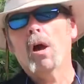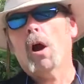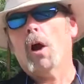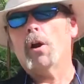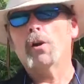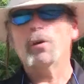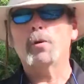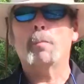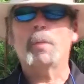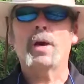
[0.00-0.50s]

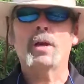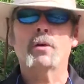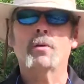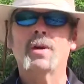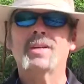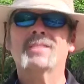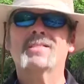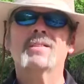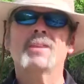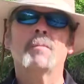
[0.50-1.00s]
Are you better
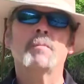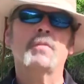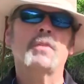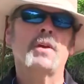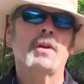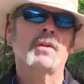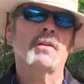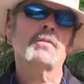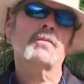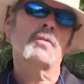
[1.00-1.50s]
at some
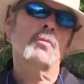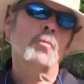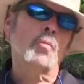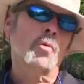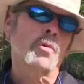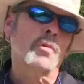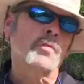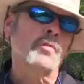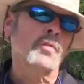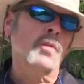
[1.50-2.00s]
things and
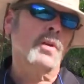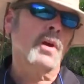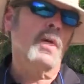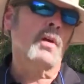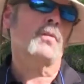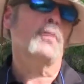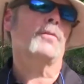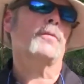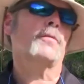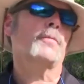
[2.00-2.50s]
worse at
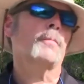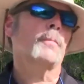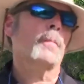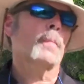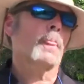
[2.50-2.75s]
others?